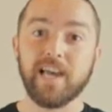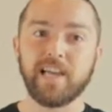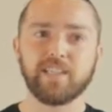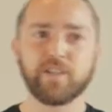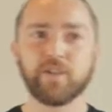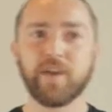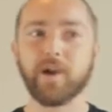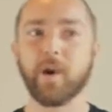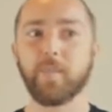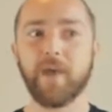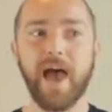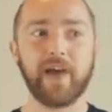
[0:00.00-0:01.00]
And so that
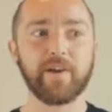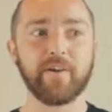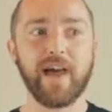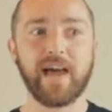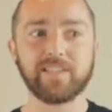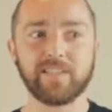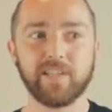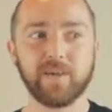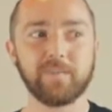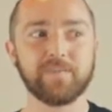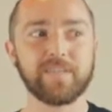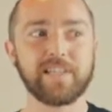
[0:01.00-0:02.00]
our patter has
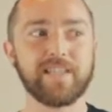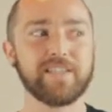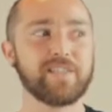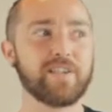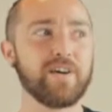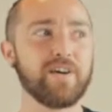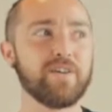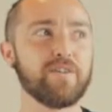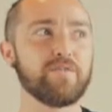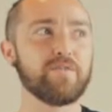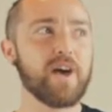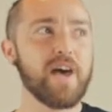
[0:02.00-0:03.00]
some sense
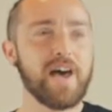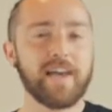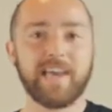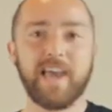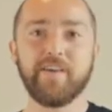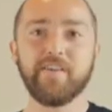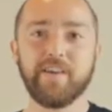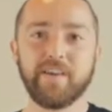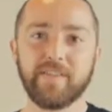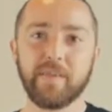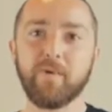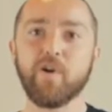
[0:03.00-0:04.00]
of
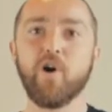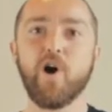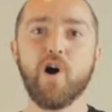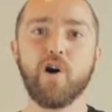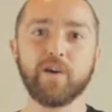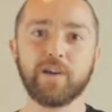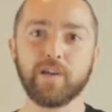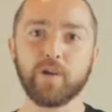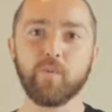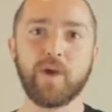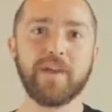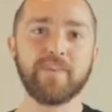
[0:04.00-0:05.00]
carrying them along in
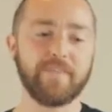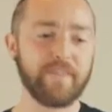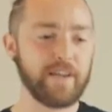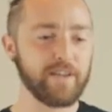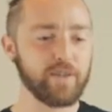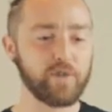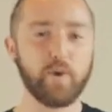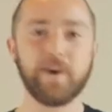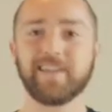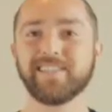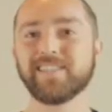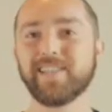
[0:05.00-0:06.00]
a way that they
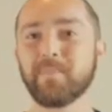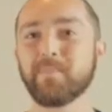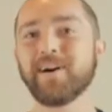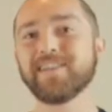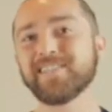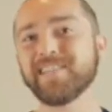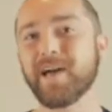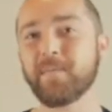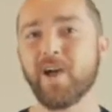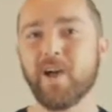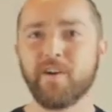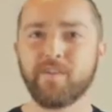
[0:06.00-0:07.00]
enjoy it step by step,